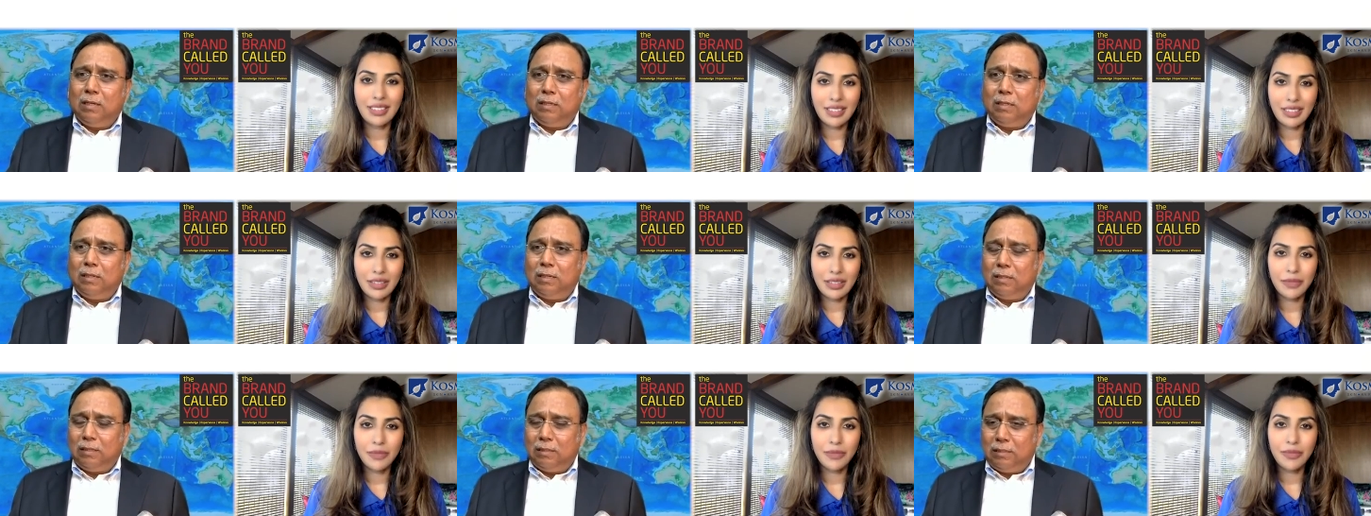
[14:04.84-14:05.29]

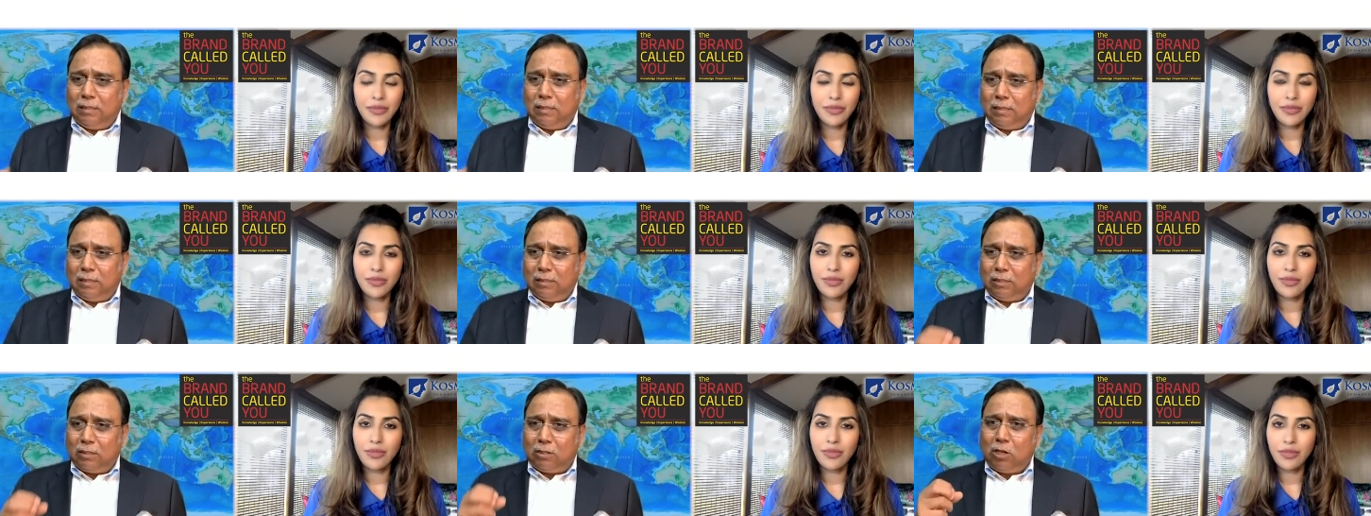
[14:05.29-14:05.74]

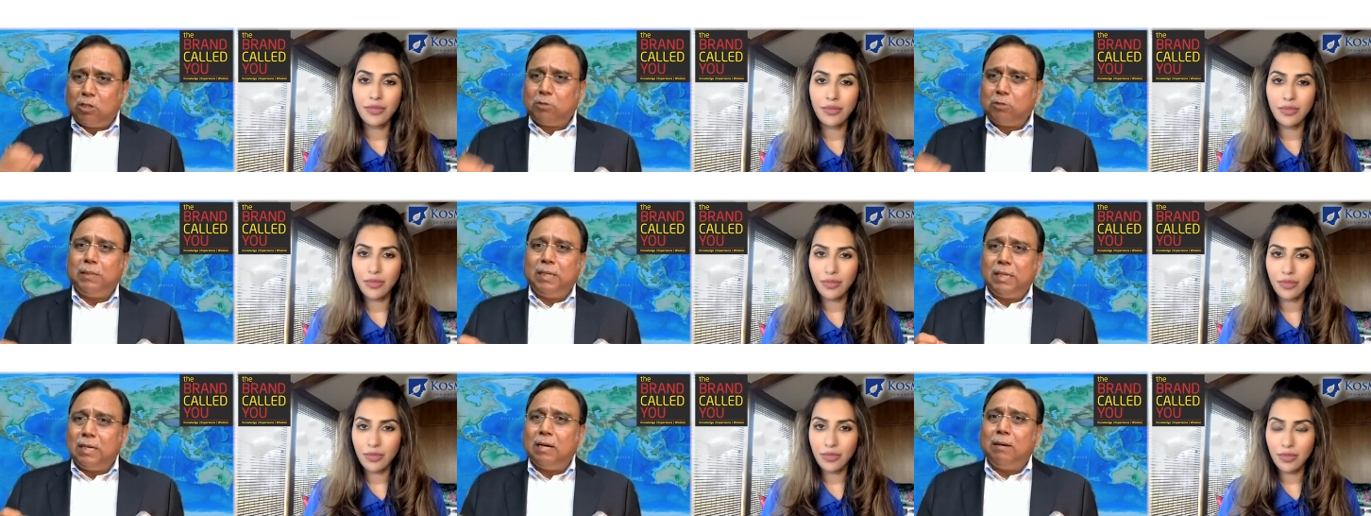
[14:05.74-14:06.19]
Speaker 1: the
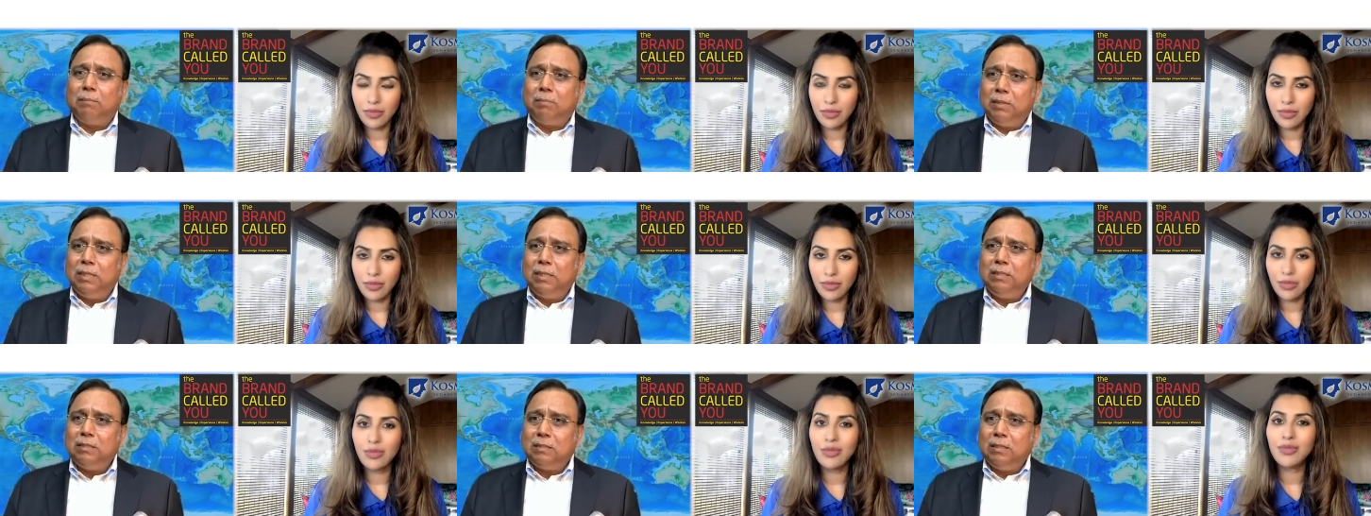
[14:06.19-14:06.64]
cosmetic
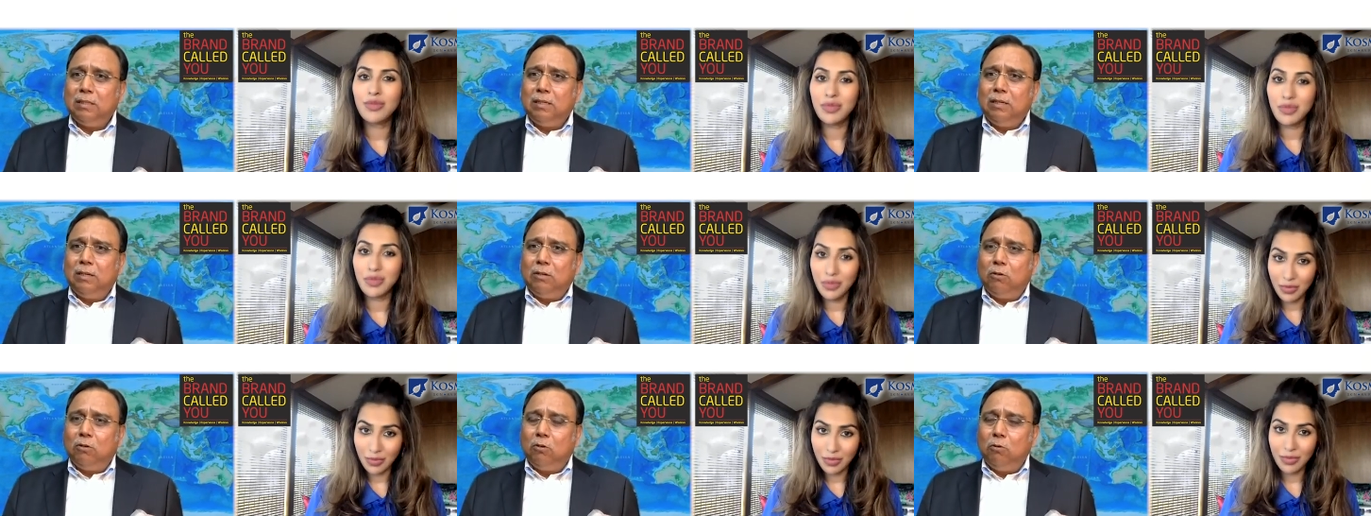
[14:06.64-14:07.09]
companies
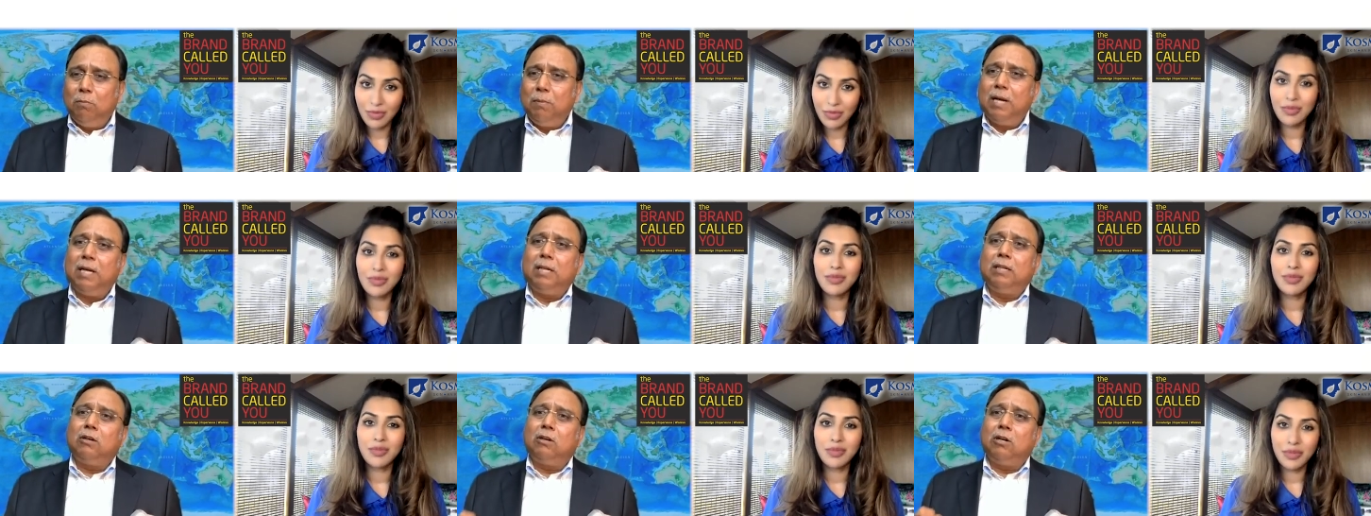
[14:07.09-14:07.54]
who
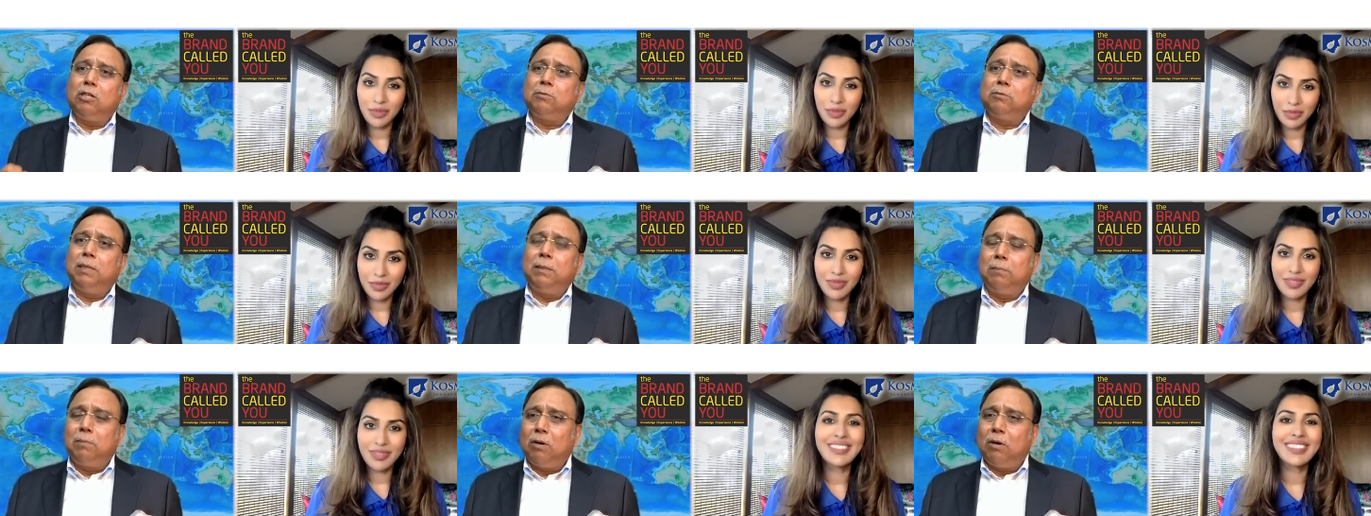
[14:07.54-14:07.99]
make the
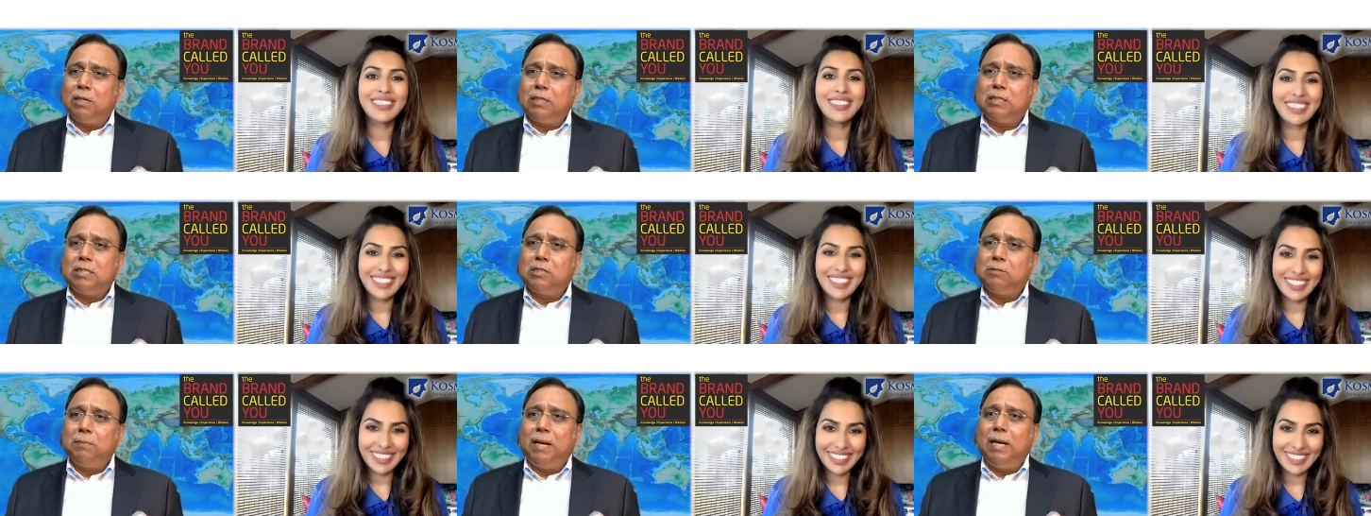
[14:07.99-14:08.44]
cosmetic
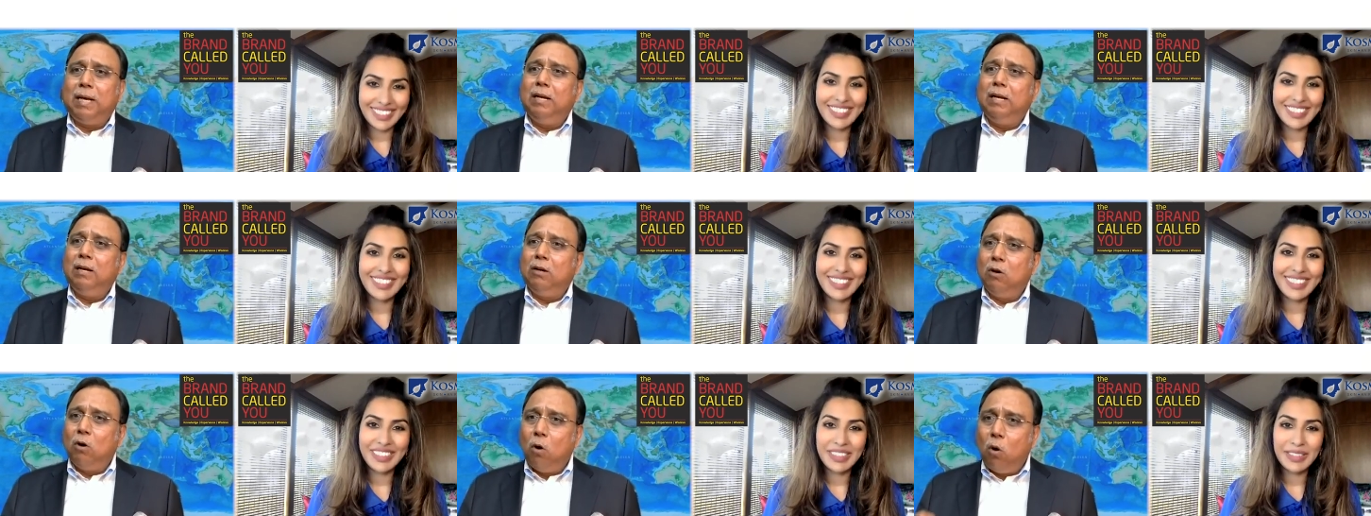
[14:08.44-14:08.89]
products are
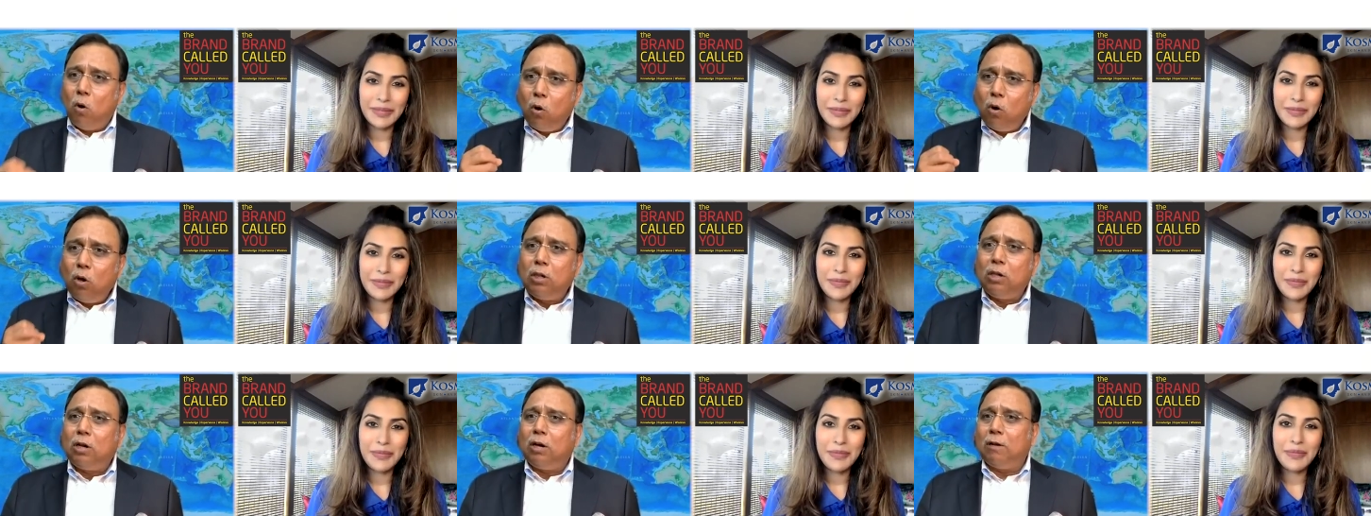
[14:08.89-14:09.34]
spending a
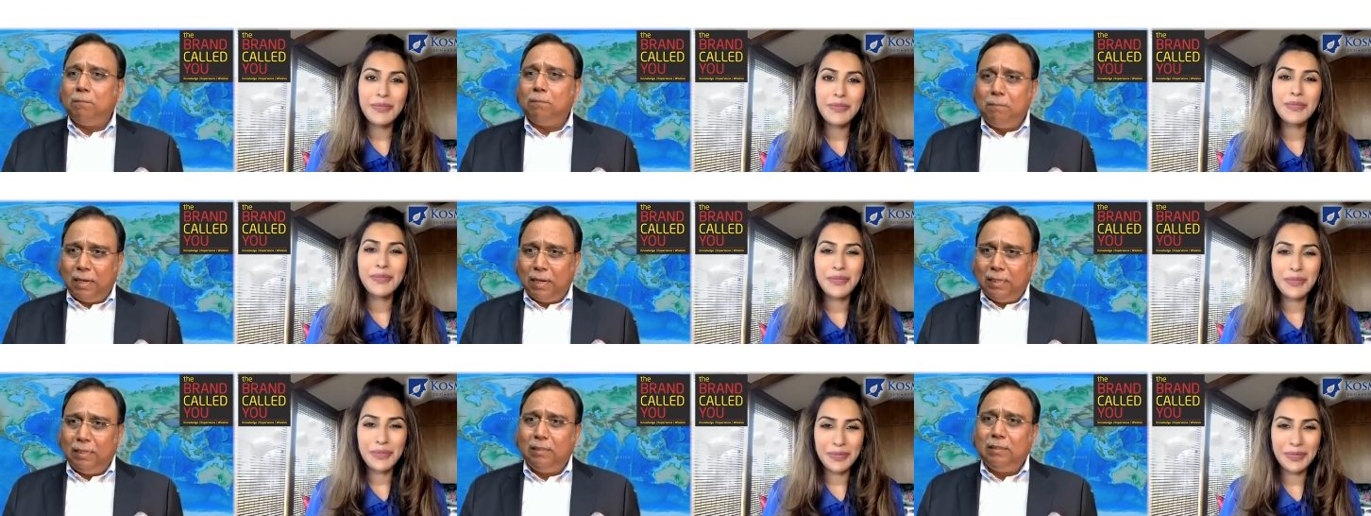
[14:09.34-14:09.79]
whole lot
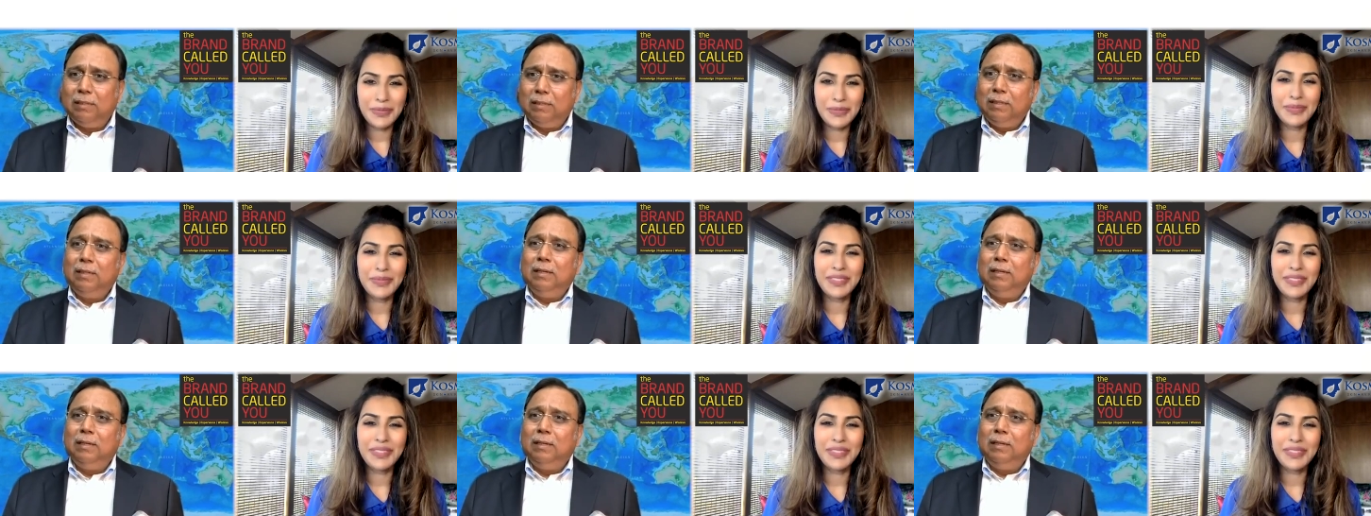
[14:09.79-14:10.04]
of money